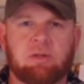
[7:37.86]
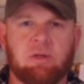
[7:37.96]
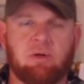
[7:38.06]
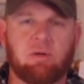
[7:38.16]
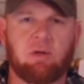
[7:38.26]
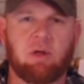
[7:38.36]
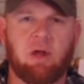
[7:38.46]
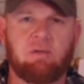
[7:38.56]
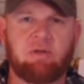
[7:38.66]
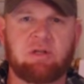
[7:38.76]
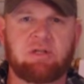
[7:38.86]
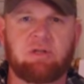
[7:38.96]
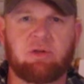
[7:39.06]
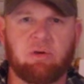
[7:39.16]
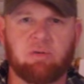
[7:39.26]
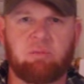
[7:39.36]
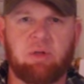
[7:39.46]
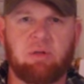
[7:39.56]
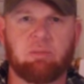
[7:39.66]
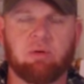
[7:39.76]
So I've actually told
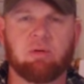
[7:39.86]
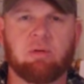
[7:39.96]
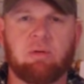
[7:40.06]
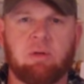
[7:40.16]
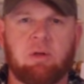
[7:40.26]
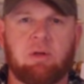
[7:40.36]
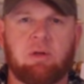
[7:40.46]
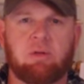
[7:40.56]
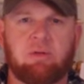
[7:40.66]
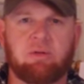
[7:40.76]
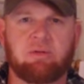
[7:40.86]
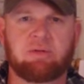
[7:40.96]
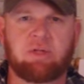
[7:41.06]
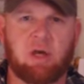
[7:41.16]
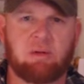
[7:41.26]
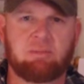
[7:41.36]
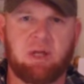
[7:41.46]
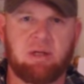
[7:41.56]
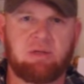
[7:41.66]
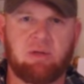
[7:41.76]
people to stop
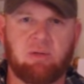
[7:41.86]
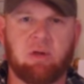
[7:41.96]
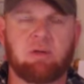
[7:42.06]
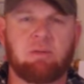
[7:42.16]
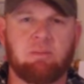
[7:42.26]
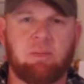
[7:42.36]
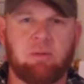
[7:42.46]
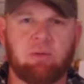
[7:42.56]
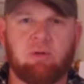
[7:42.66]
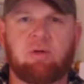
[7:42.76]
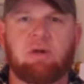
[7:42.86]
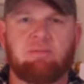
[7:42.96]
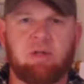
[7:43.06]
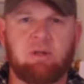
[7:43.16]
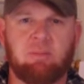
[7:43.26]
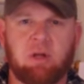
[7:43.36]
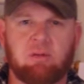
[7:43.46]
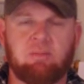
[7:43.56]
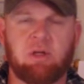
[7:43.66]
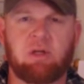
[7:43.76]
tattooing. People who have
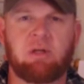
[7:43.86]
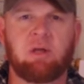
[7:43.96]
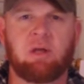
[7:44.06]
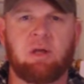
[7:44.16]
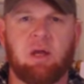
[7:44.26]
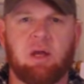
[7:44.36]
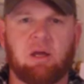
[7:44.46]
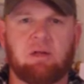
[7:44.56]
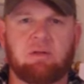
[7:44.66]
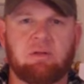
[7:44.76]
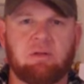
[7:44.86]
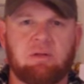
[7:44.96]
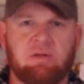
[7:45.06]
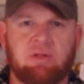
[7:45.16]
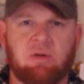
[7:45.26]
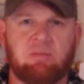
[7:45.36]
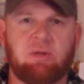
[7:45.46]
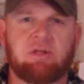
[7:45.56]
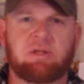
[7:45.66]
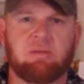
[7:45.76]
emailed me and
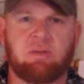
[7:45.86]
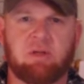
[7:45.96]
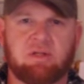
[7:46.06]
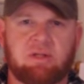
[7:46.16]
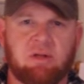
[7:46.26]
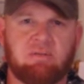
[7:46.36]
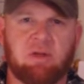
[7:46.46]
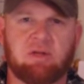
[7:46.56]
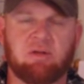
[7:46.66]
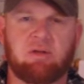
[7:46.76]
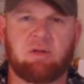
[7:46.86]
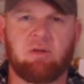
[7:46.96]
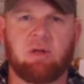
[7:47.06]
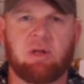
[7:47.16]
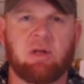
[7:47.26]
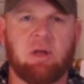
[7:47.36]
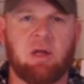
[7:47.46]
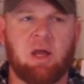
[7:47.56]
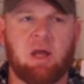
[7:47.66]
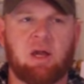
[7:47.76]
shown me some of the stuff that they're doing,
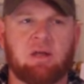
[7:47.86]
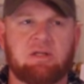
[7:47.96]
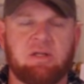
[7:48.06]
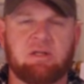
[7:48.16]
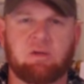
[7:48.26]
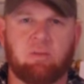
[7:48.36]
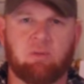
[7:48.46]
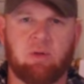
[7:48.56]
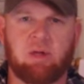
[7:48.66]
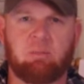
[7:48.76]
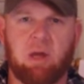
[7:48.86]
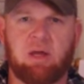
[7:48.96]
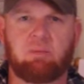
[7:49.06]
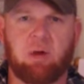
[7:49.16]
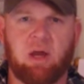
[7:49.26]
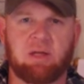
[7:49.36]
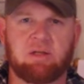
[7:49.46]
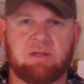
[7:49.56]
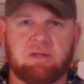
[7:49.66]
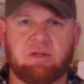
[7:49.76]
and I see some really bad
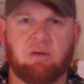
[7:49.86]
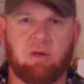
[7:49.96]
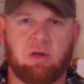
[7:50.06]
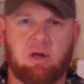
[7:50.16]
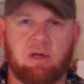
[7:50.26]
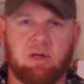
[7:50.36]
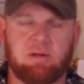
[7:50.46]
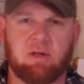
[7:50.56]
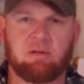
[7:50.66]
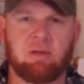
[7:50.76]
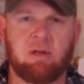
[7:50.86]
practices going on out there.